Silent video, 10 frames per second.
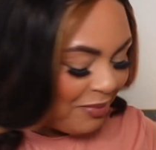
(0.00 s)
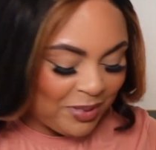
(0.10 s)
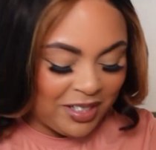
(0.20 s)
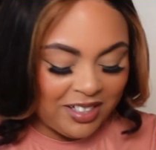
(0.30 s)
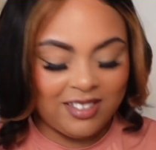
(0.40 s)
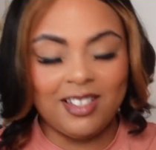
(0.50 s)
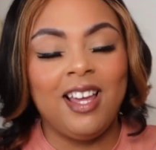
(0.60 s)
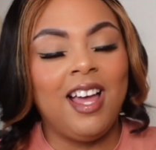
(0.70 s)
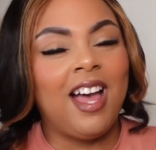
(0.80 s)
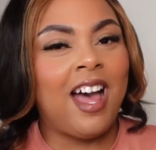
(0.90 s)
but
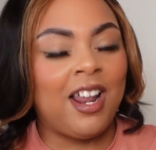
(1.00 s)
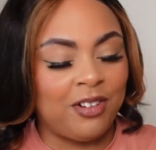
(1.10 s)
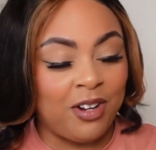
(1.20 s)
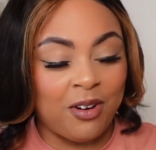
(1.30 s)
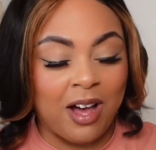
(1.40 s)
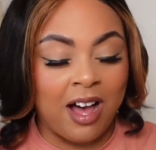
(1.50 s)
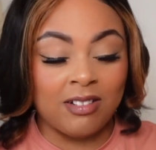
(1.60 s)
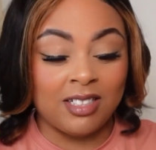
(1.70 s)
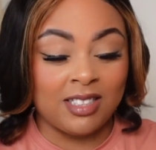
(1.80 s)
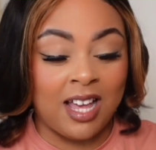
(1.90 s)
I don't know.
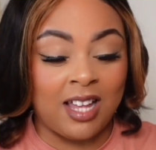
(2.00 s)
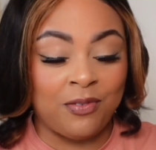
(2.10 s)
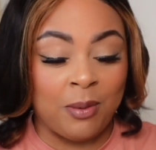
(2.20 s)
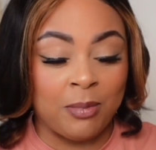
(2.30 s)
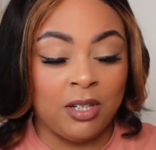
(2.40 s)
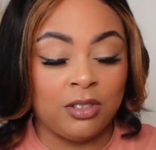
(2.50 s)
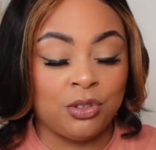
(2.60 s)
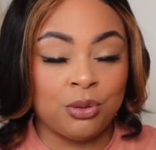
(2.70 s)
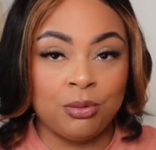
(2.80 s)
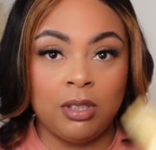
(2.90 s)
I'll decide if I'm going to
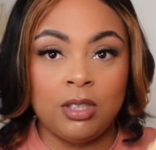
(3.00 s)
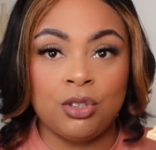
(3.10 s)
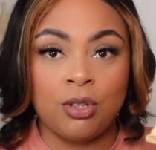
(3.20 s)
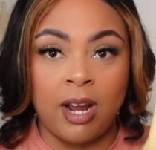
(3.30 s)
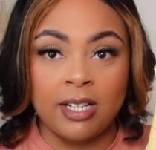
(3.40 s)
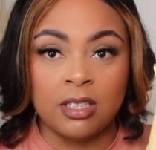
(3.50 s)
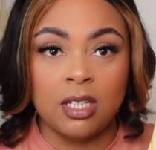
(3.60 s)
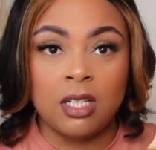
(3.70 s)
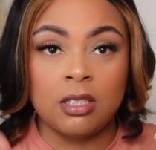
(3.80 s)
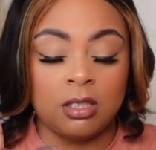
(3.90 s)
truly trash
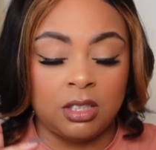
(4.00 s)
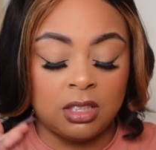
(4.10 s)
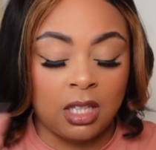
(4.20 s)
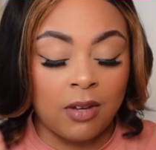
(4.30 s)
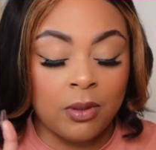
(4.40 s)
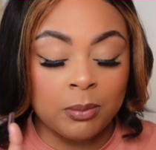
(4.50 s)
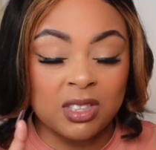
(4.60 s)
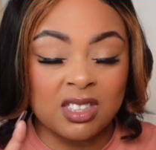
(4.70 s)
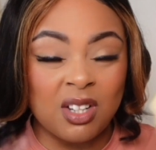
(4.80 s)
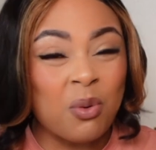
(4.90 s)
these or just give them
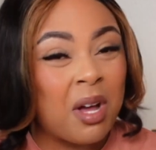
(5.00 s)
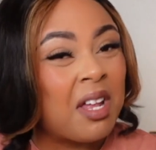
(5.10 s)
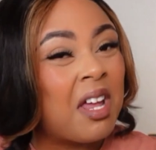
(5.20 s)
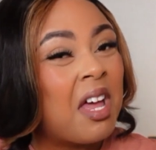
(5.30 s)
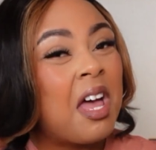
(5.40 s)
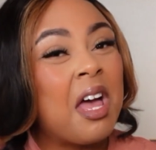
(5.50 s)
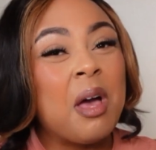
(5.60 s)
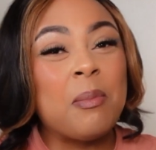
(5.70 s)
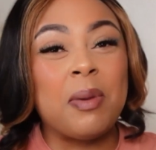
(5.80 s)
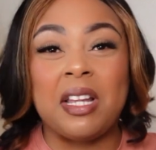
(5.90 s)
to someone.
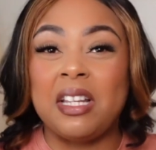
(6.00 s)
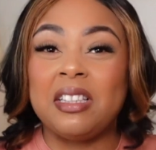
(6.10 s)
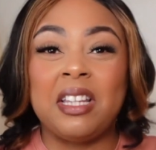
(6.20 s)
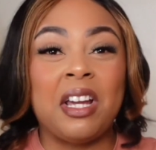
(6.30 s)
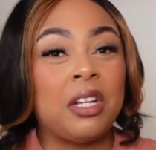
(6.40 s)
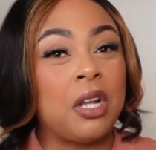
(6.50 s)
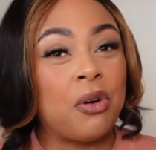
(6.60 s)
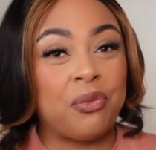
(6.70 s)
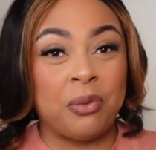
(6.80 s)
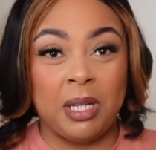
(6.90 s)
But they're
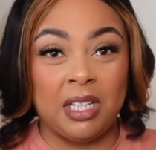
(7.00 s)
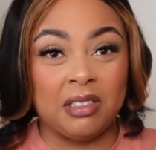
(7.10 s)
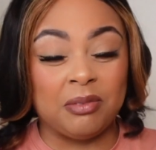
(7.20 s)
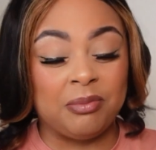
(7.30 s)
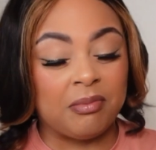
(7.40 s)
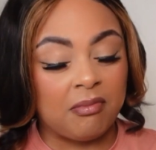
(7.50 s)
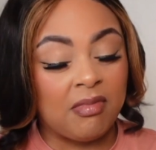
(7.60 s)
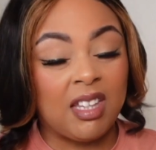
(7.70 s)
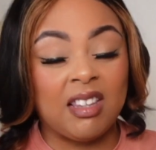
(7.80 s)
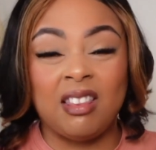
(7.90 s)
no for me.
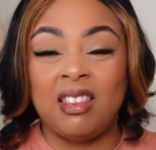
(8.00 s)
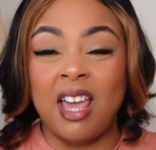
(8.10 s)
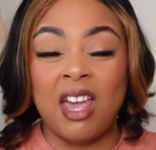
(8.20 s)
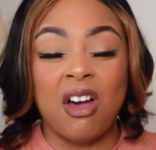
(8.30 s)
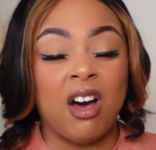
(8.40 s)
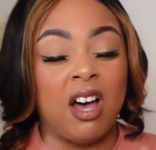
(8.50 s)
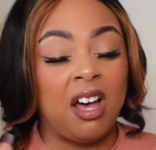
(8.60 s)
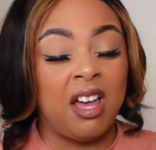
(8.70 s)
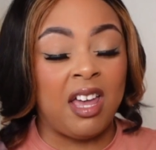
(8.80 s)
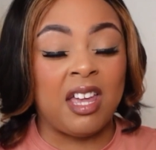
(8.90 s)
They are
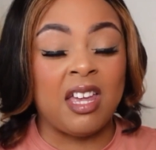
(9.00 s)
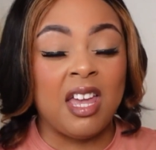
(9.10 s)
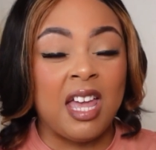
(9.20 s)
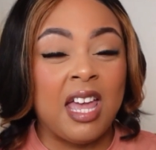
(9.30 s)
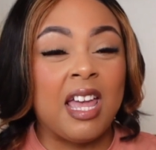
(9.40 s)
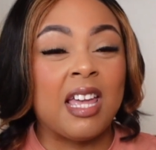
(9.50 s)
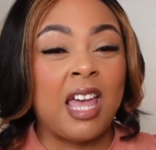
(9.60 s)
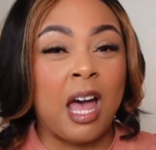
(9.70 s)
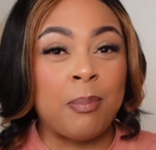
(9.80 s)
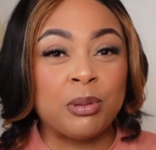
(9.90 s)
a
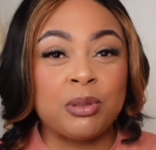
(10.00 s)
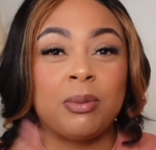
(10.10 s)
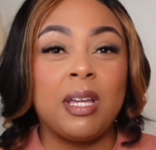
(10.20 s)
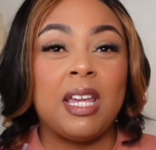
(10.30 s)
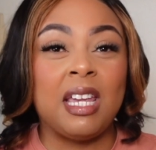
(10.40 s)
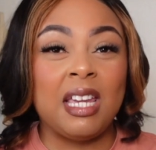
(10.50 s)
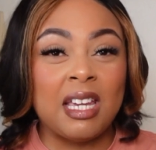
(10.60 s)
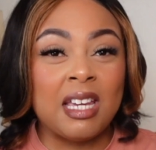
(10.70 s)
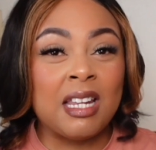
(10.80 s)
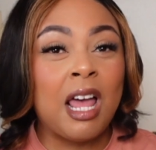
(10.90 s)
capital
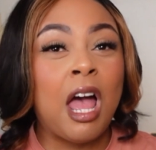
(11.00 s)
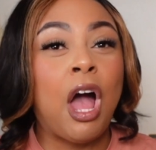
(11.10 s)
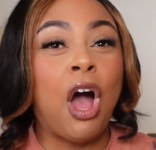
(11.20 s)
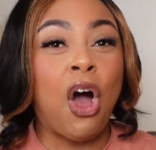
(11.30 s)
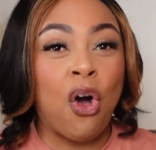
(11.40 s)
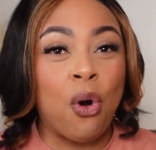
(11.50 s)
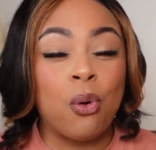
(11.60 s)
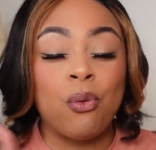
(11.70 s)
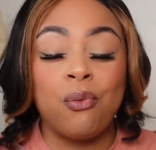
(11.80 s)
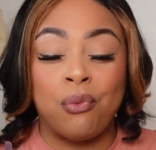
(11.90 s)
N
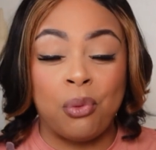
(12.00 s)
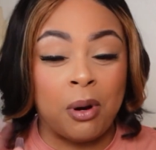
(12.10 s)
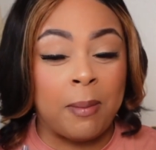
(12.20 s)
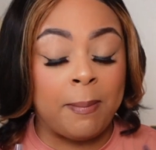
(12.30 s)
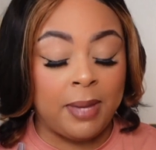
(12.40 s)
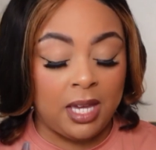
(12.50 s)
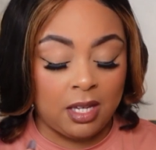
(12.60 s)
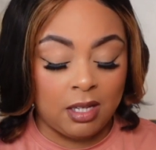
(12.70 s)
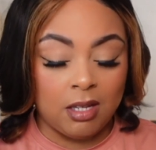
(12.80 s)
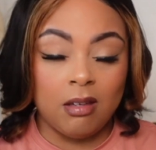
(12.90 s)
O for
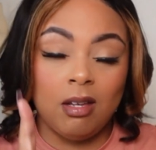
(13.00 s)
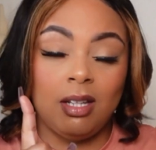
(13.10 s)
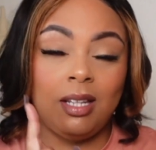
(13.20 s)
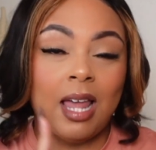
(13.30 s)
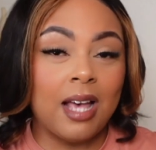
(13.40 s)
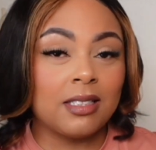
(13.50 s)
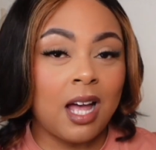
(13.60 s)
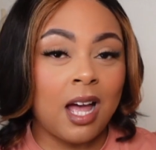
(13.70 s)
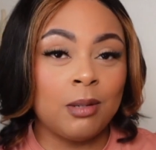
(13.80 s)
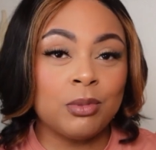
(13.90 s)
me. Last
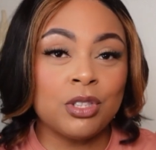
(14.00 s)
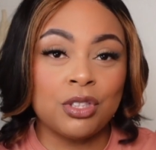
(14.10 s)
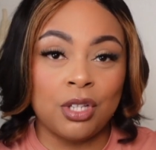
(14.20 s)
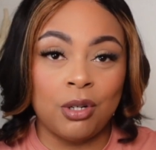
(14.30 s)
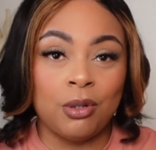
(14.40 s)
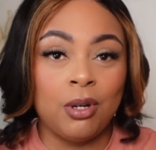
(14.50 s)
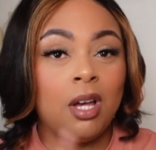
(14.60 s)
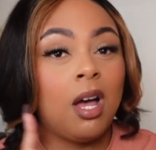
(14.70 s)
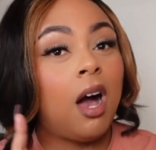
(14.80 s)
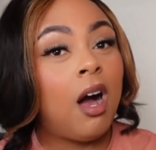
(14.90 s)
item to show,
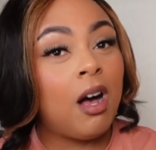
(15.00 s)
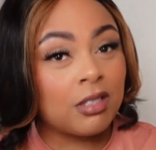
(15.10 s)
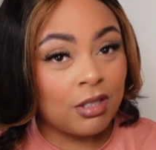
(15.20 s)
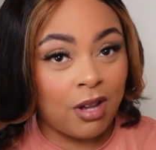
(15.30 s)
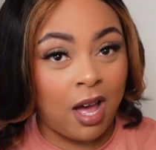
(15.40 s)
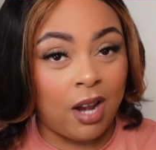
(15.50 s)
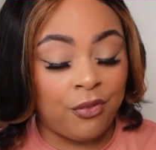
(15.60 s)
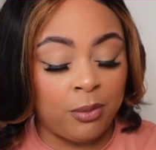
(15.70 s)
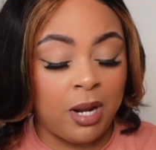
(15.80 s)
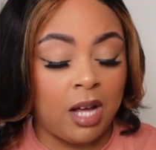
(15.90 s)
also got it
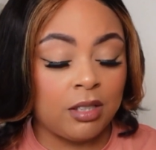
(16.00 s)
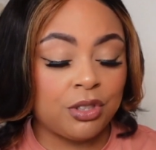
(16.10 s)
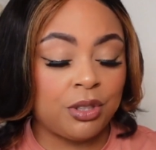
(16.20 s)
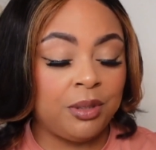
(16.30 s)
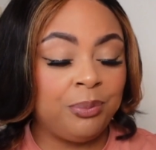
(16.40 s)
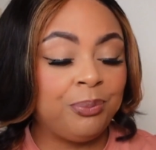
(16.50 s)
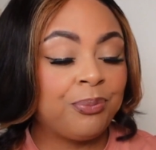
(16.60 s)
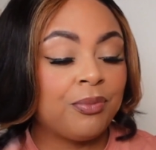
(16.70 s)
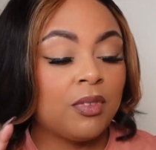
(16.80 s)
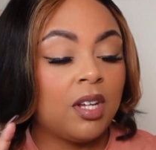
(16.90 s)
from Dollar Tree.
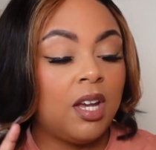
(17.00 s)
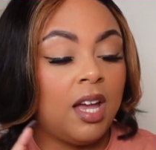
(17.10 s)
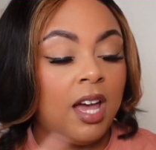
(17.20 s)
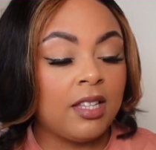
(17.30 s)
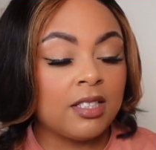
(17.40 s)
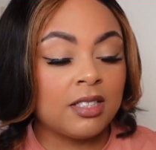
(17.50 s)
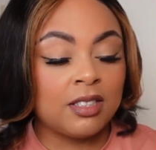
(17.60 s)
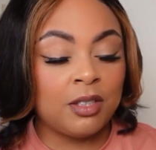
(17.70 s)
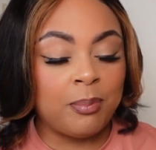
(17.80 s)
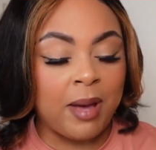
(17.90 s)
And this is
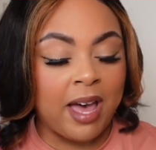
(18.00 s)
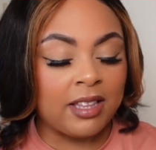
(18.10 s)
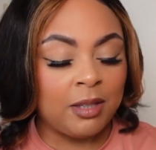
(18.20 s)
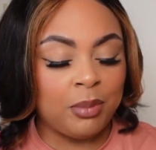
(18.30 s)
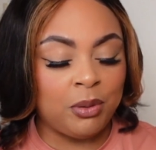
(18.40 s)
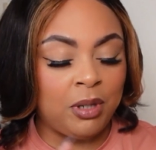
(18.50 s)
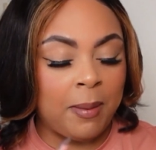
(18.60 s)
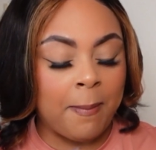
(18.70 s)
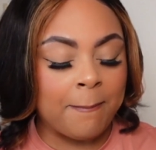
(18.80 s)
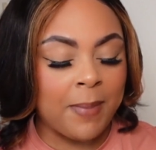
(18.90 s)
the Bath and
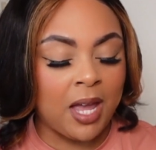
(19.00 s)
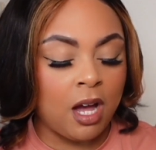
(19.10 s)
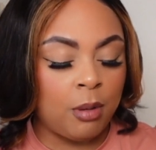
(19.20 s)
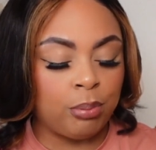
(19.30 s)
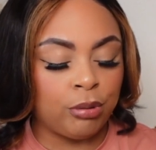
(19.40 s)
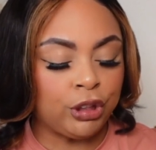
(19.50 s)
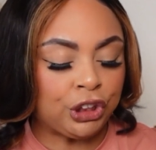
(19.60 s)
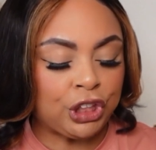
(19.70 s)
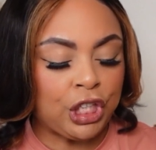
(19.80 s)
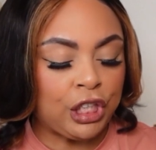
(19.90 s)
Beauty Makeup
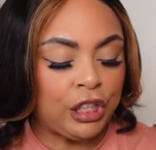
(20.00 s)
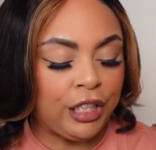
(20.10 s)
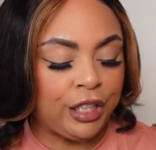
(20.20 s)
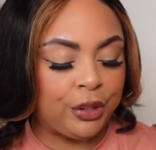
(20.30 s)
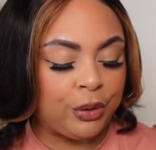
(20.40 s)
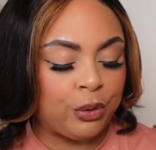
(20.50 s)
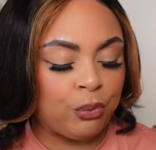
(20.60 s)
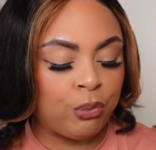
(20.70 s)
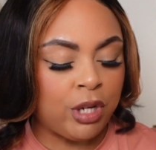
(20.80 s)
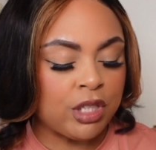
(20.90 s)
Brush Cleaner,
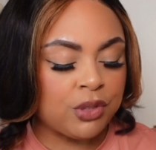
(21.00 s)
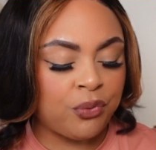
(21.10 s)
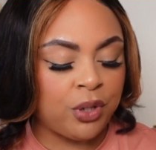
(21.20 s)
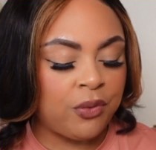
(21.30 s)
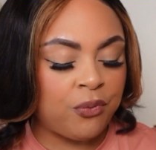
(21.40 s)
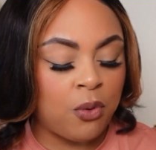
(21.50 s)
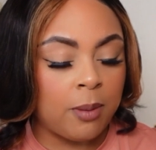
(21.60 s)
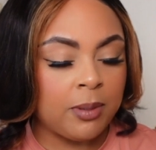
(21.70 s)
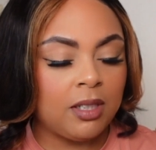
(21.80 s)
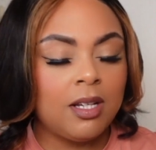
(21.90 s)
rinse-free
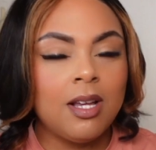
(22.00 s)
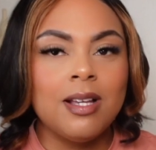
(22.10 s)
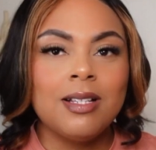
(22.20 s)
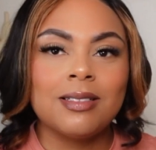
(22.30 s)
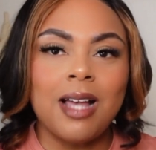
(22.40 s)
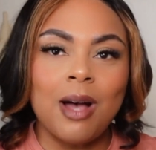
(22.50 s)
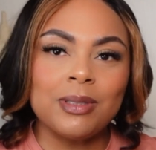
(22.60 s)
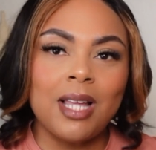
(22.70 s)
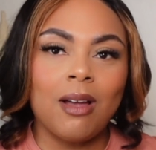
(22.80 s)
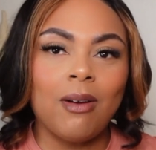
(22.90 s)
formula. So I
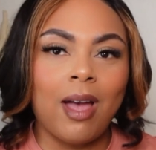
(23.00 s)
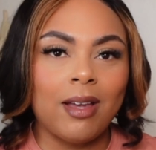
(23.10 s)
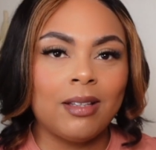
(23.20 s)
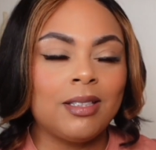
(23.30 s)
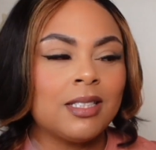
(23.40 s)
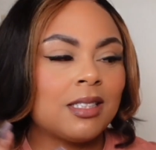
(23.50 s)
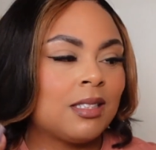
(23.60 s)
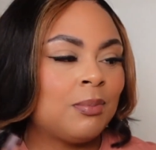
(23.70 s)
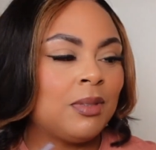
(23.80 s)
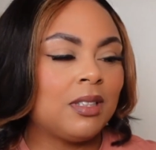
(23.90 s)
was like, okay, this
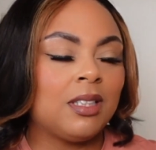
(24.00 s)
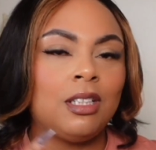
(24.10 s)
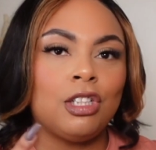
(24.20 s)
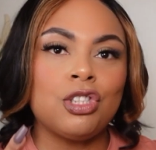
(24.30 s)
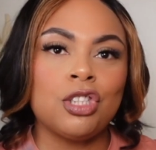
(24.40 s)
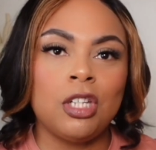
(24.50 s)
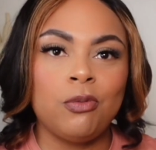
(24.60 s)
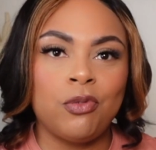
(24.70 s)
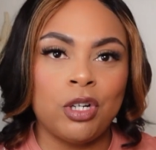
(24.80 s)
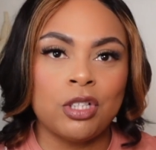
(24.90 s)
is the little
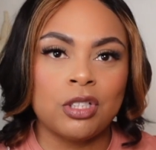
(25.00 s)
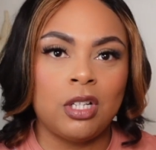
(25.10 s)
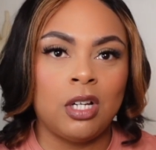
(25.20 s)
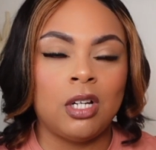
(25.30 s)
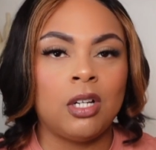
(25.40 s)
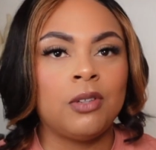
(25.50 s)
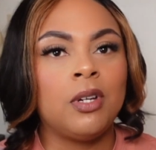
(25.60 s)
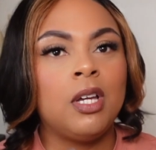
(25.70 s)
cheap version of